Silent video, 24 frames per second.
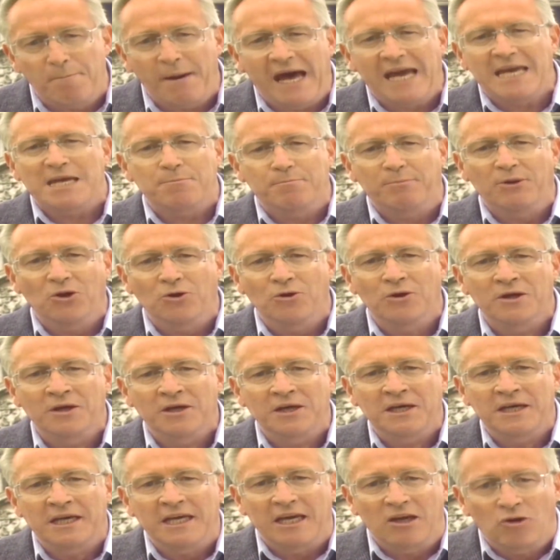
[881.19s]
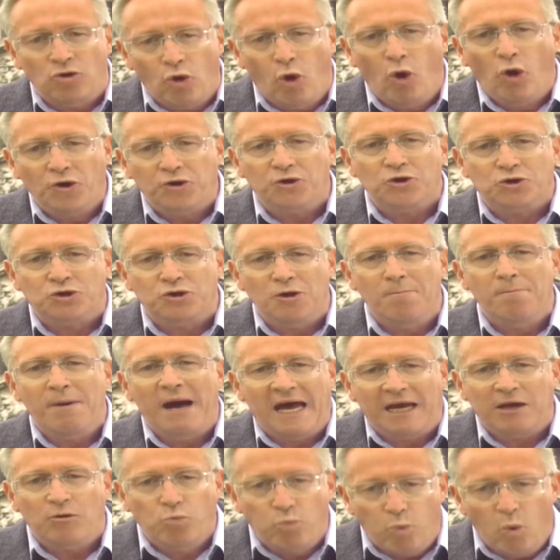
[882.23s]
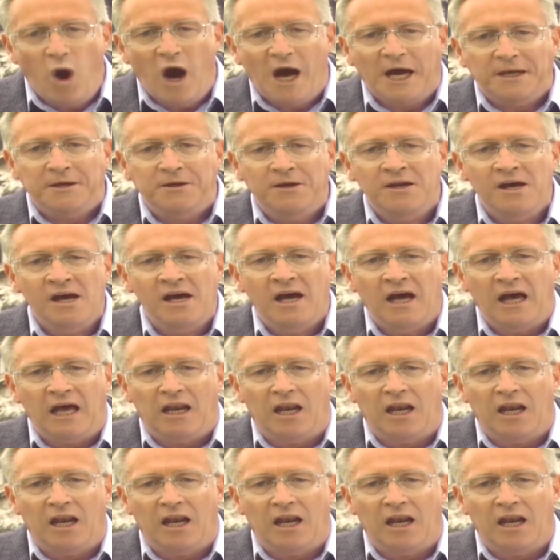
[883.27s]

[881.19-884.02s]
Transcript: Bible in order to buy one,